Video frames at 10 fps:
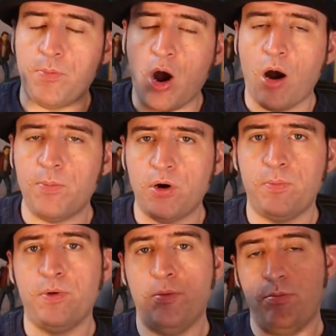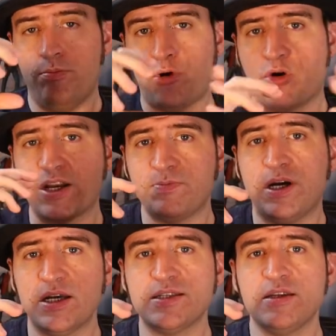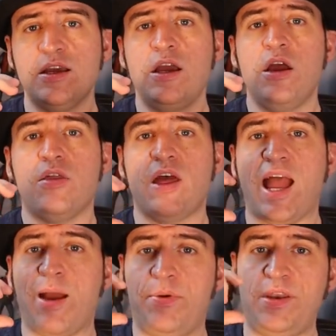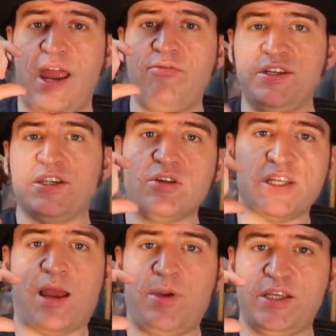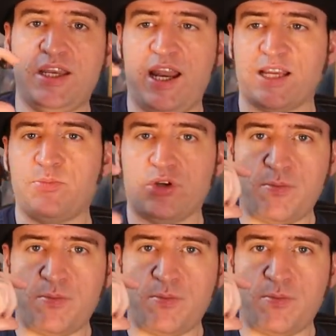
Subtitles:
pop-up progress bars that happened every single time it did an export.